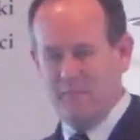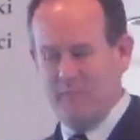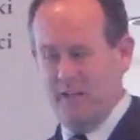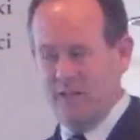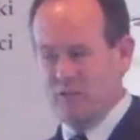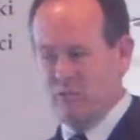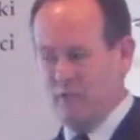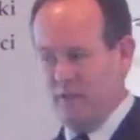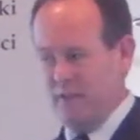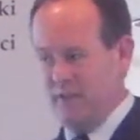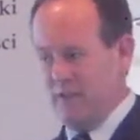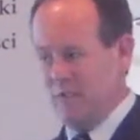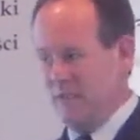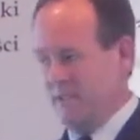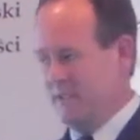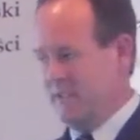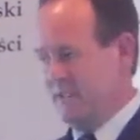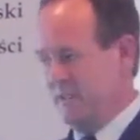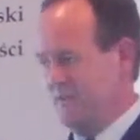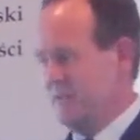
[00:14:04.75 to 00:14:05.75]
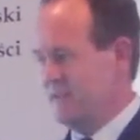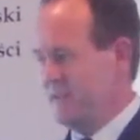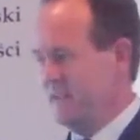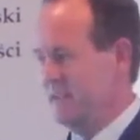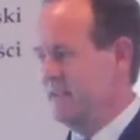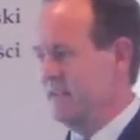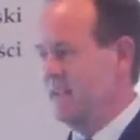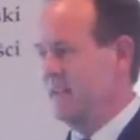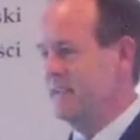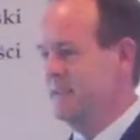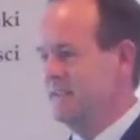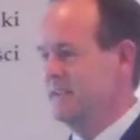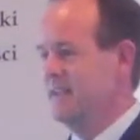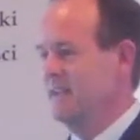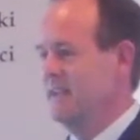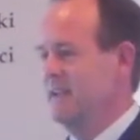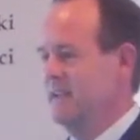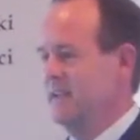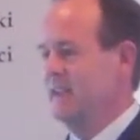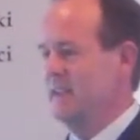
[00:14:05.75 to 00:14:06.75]
Because one of the reasons for
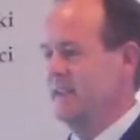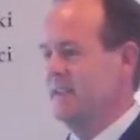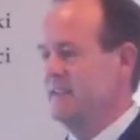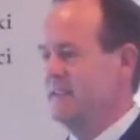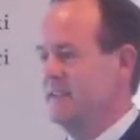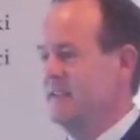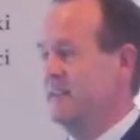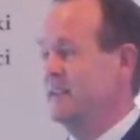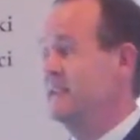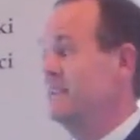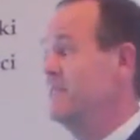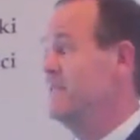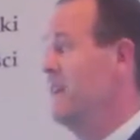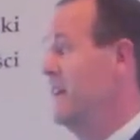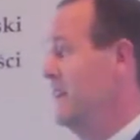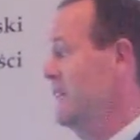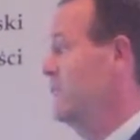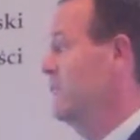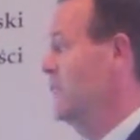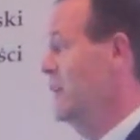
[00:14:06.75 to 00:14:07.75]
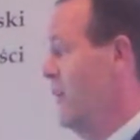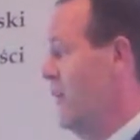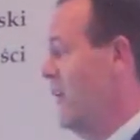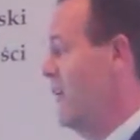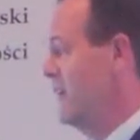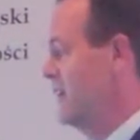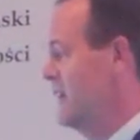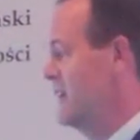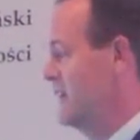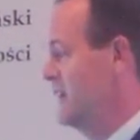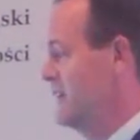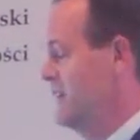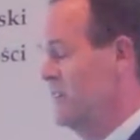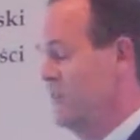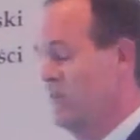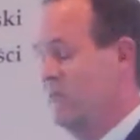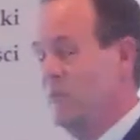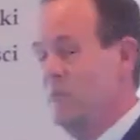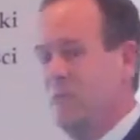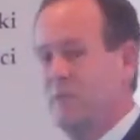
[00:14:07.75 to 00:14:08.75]
success in this city is the fact that we are
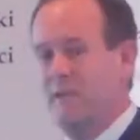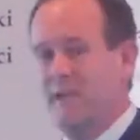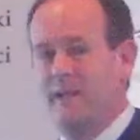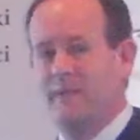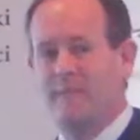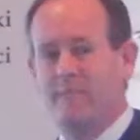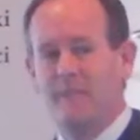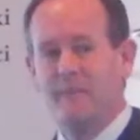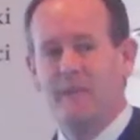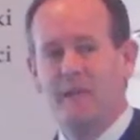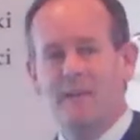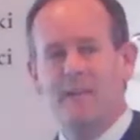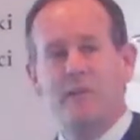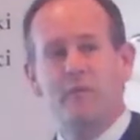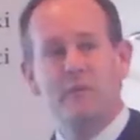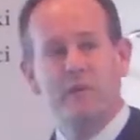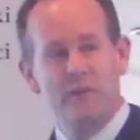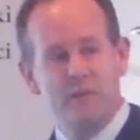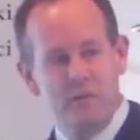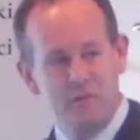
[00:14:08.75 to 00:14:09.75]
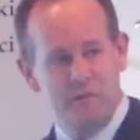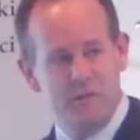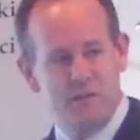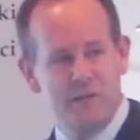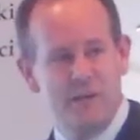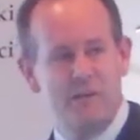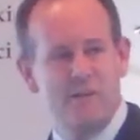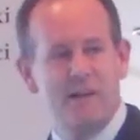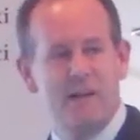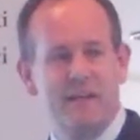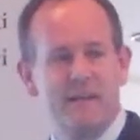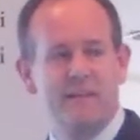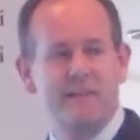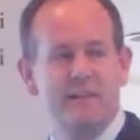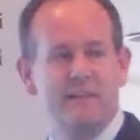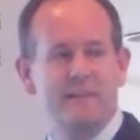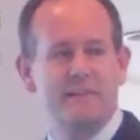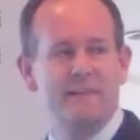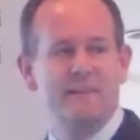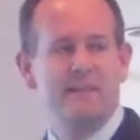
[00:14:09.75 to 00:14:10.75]
connected globally, that we do share
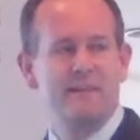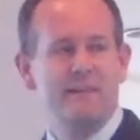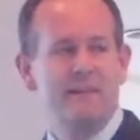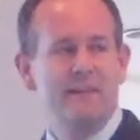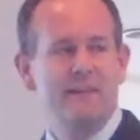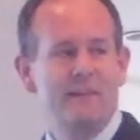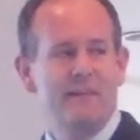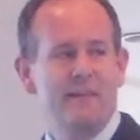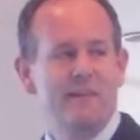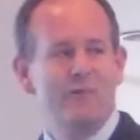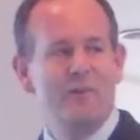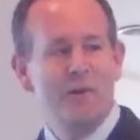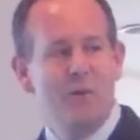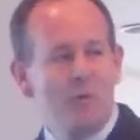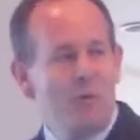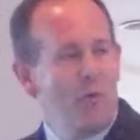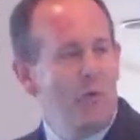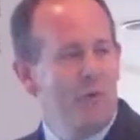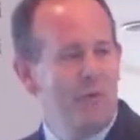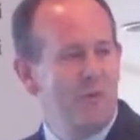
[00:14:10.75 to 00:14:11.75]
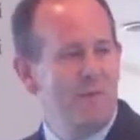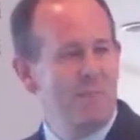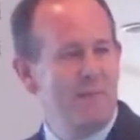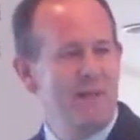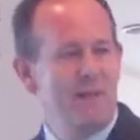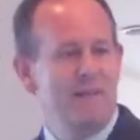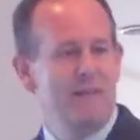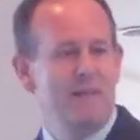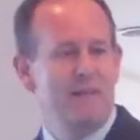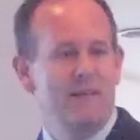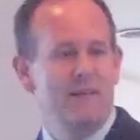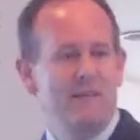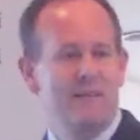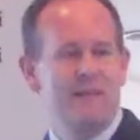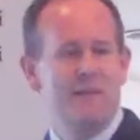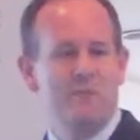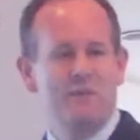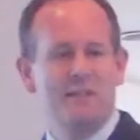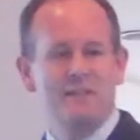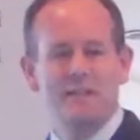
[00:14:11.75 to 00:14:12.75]
ideas, that we don't hold them in,
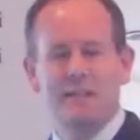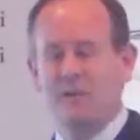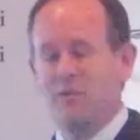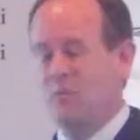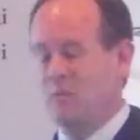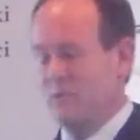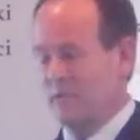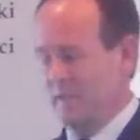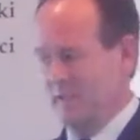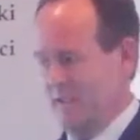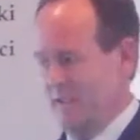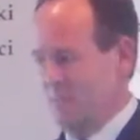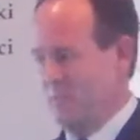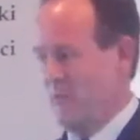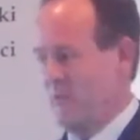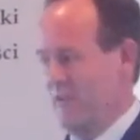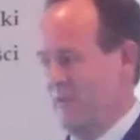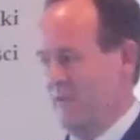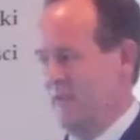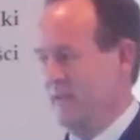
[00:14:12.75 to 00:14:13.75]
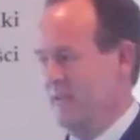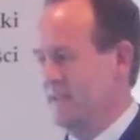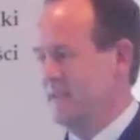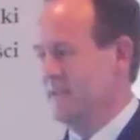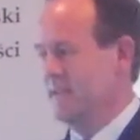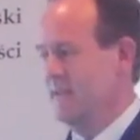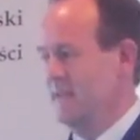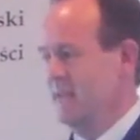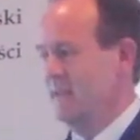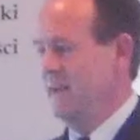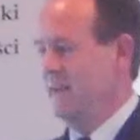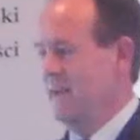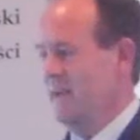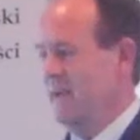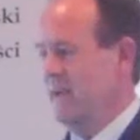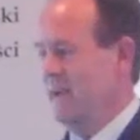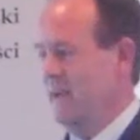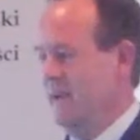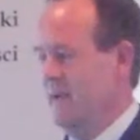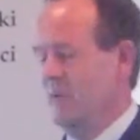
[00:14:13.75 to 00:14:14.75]
that we see the world as borderless,
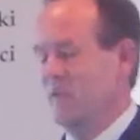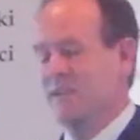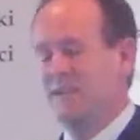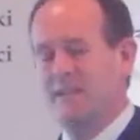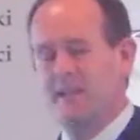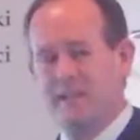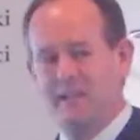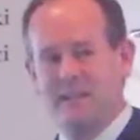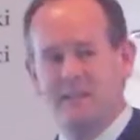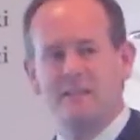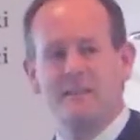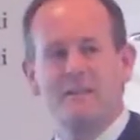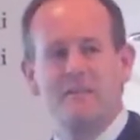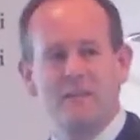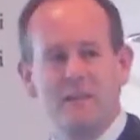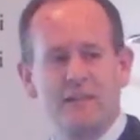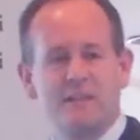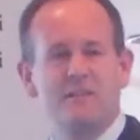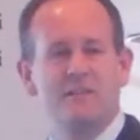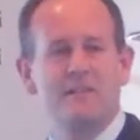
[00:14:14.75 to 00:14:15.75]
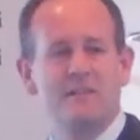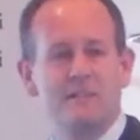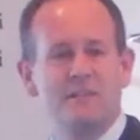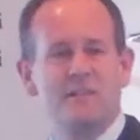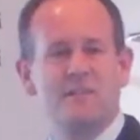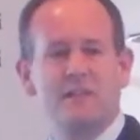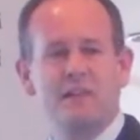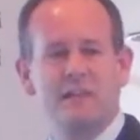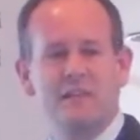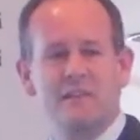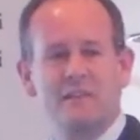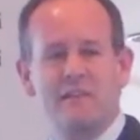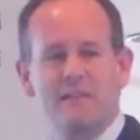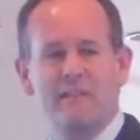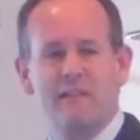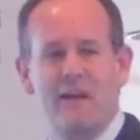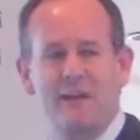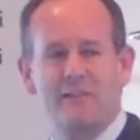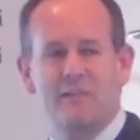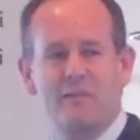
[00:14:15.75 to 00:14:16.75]
and we see these innovations as changing
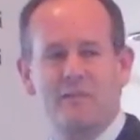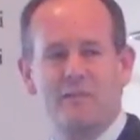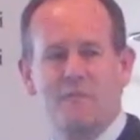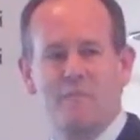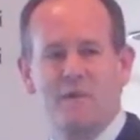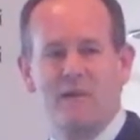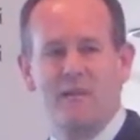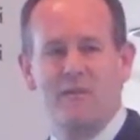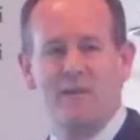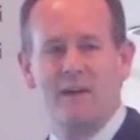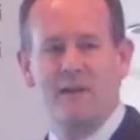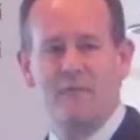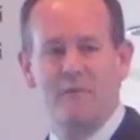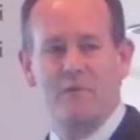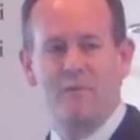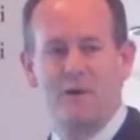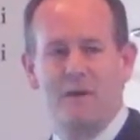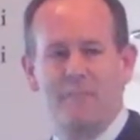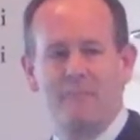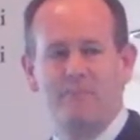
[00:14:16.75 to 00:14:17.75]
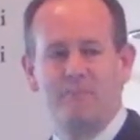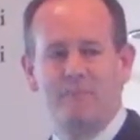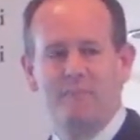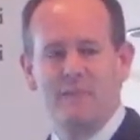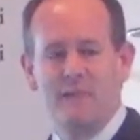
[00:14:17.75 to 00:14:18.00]
the lives for the better everywhere.